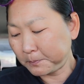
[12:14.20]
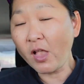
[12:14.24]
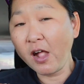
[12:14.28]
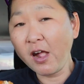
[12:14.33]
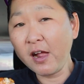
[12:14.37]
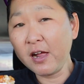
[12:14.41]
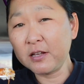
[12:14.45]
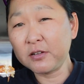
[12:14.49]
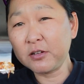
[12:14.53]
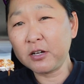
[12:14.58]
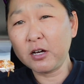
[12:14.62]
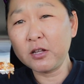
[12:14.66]

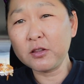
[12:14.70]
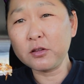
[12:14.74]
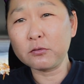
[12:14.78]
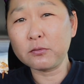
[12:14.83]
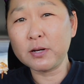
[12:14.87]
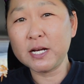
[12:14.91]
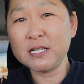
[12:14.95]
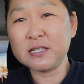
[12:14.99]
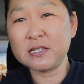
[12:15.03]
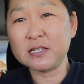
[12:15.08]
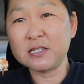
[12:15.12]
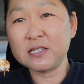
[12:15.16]
And all the
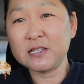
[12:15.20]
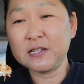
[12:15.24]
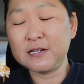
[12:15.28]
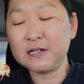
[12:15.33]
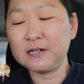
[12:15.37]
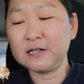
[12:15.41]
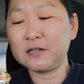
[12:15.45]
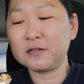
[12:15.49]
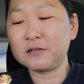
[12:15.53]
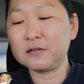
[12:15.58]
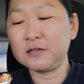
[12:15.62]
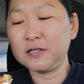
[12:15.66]
rice is
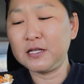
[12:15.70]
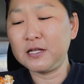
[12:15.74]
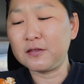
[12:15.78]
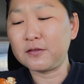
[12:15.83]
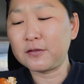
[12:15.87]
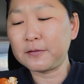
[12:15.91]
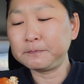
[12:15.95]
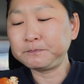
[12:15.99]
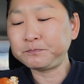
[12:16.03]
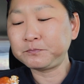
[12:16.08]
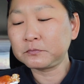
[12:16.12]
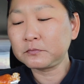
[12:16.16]
hidden
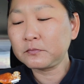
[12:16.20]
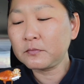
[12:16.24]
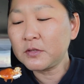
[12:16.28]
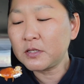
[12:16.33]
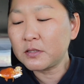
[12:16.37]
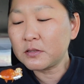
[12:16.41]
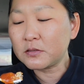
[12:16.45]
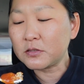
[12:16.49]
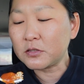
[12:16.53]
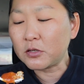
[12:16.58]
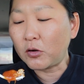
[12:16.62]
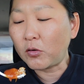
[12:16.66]
underneath.
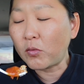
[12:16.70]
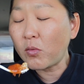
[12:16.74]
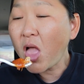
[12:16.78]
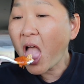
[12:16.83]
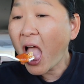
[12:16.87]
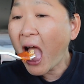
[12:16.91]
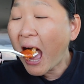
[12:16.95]
So